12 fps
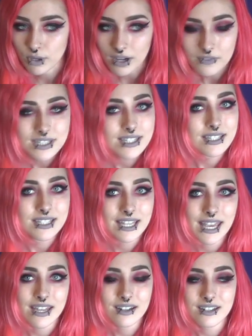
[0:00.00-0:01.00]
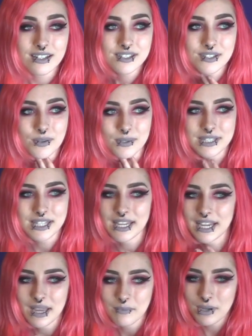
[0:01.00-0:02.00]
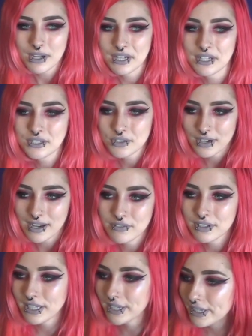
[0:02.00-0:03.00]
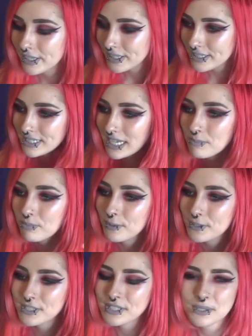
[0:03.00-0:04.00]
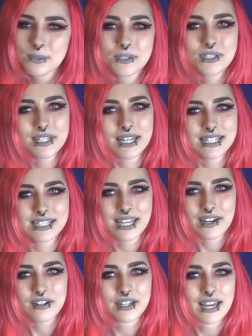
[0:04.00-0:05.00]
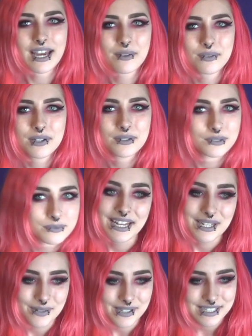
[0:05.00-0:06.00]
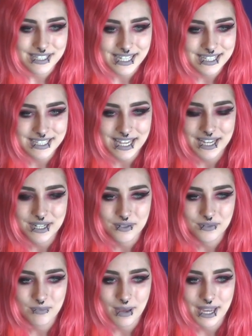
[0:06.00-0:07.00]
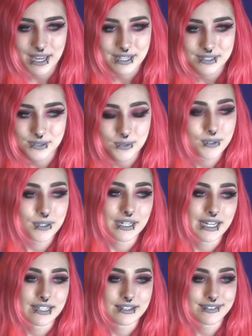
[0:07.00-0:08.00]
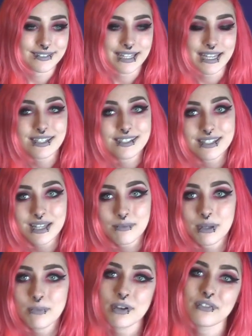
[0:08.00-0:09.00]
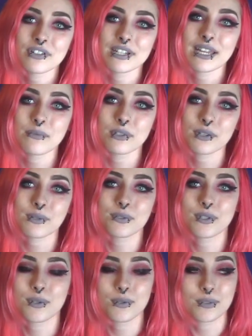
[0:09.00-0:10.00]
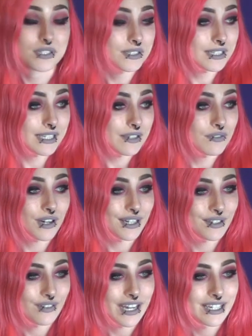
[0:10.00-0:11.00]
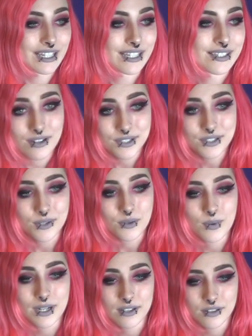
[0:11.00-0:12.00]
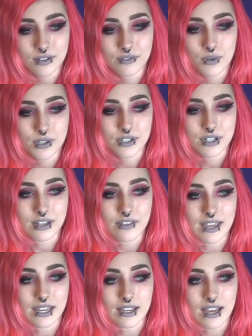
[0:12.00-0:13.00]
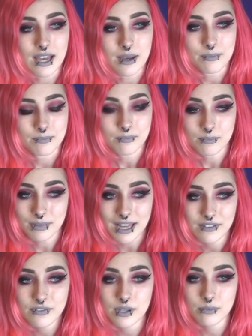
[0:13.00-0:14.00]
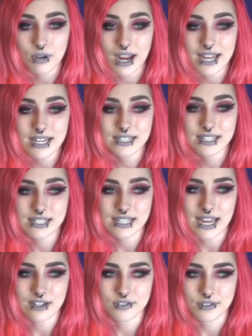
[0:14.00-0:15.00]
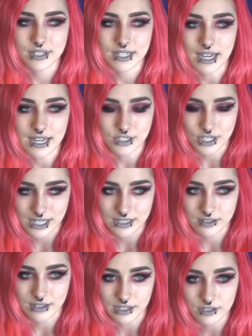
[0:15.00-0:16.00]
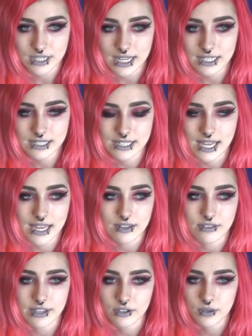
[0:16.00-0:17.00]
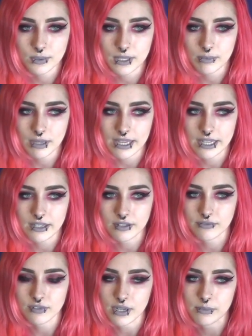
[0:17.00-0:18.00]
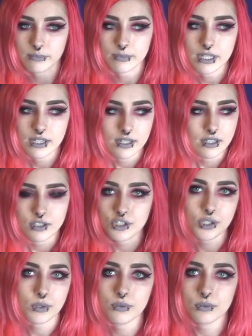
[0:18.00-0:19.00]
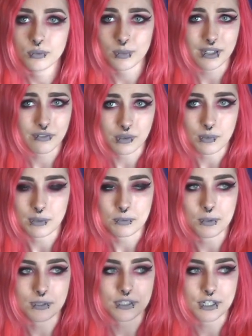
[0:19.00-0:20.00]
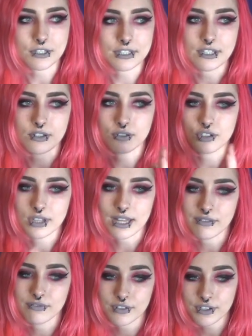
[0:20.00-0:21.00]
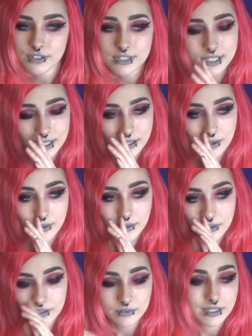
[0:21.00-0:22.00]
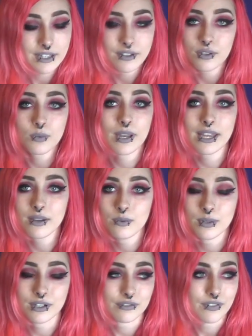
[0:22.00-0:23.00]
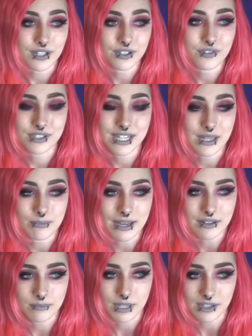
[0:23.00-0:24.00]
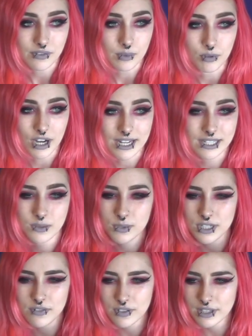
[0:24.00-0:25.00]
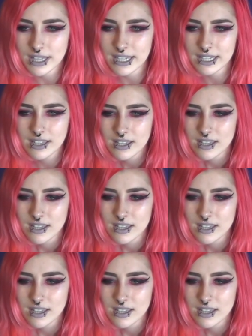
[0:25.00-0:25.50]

provinces in Canada, so it's like I'm not a travel-y type person, so it's just kind of scary. I don't know. Anyways, that's kind of my story and the lengths that my boyfriend and I will go to see Ronnie Radke. Also, one other unfortunate thing, Black Veil Brides is actually, I checked their dates, and they're only playing from June, whenever Warped Tour starts, until July 1st, so either way, we're fucked for seeing Black Veil Brides, which I feel like